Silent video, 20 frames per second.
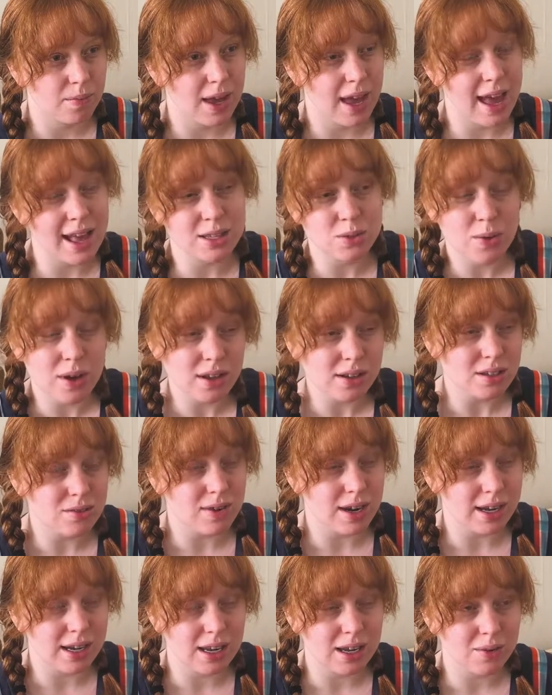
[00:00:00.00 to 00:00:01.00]
as well as
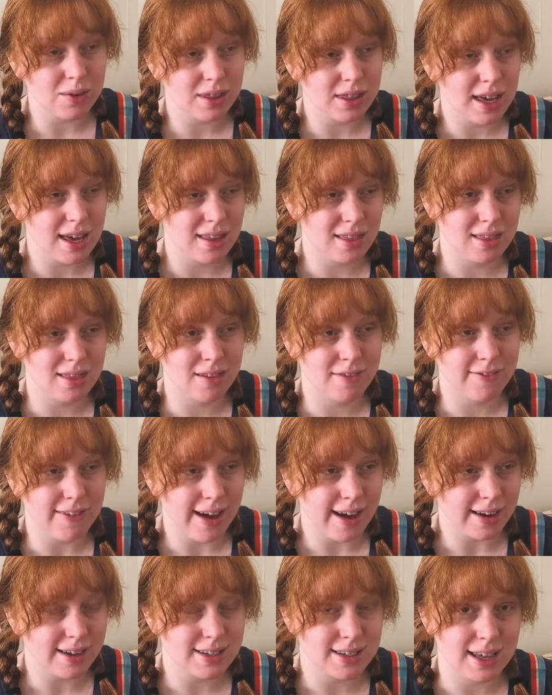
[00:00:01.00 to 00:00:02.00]
reckoning with like the
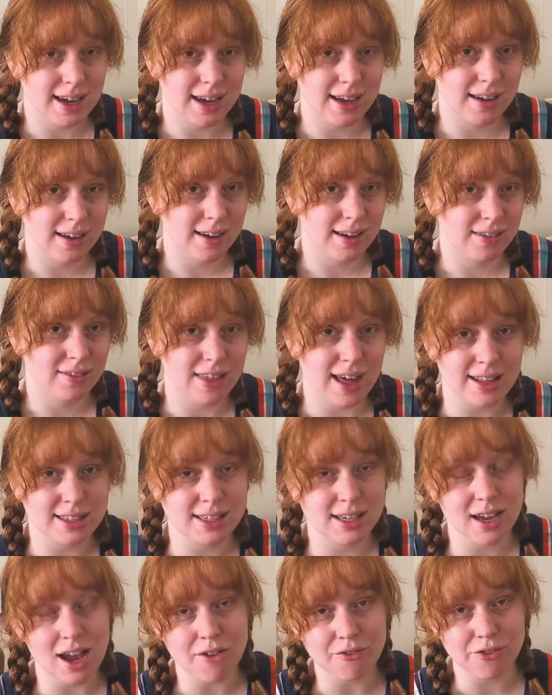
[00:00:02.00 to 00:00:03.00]
fact that that's
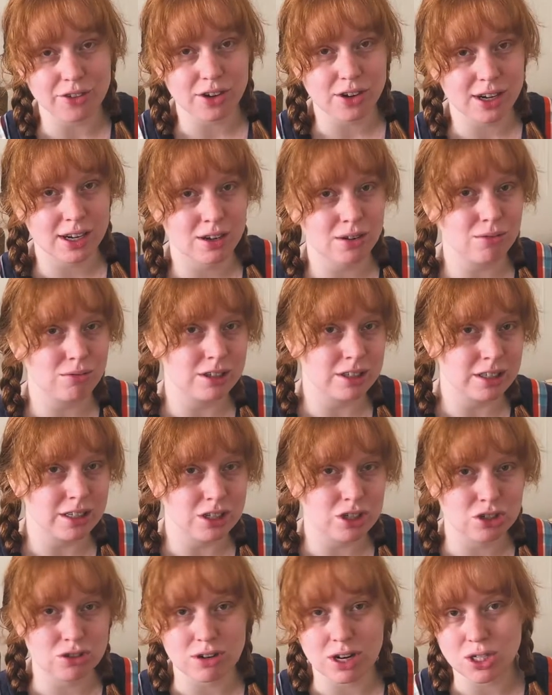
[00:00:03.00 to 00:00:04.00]
a comfort in a really
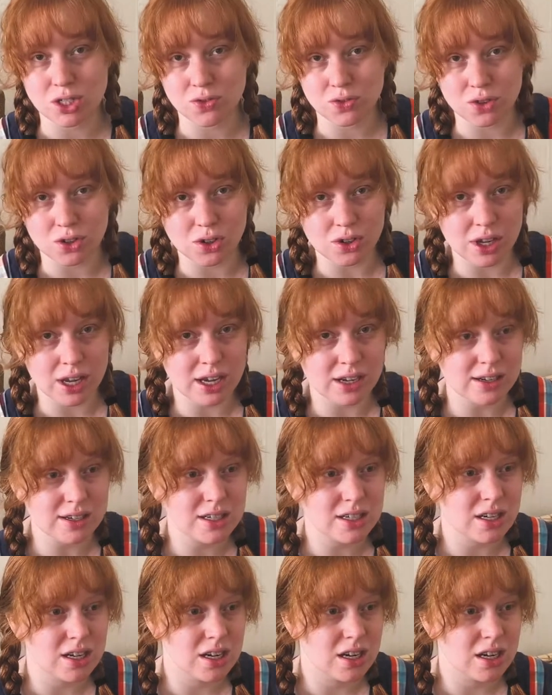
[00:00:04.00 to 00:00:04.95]
stressful and